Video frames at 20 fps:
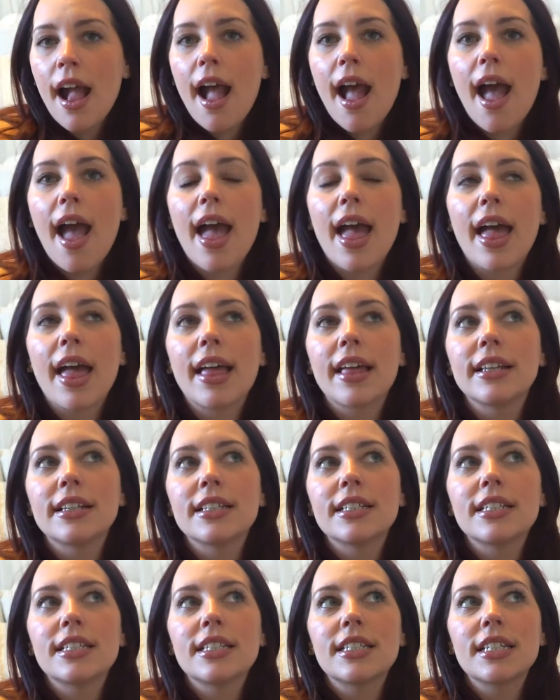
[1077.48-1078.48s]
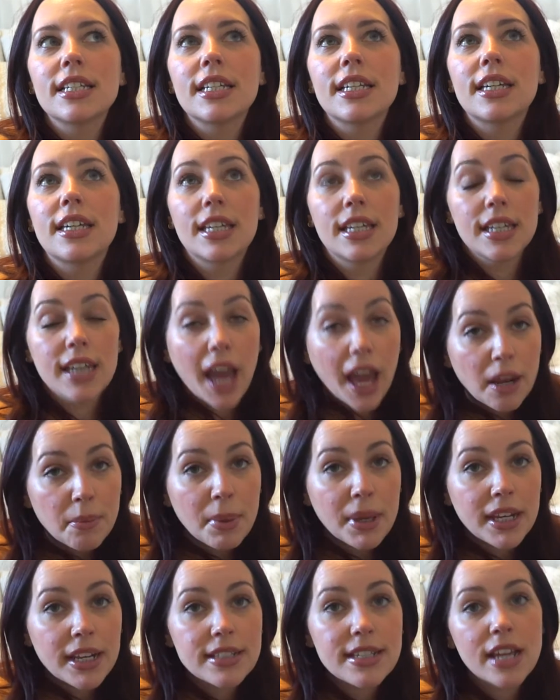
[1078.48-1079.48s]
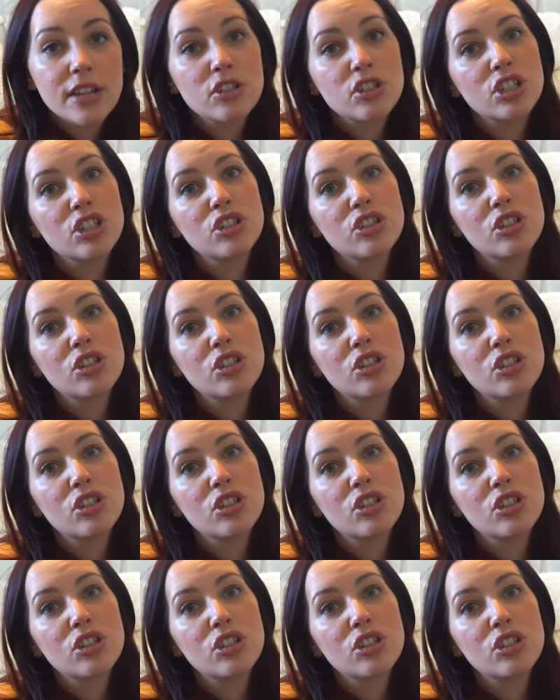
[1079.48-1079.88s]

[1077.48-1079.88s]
And he had paid attention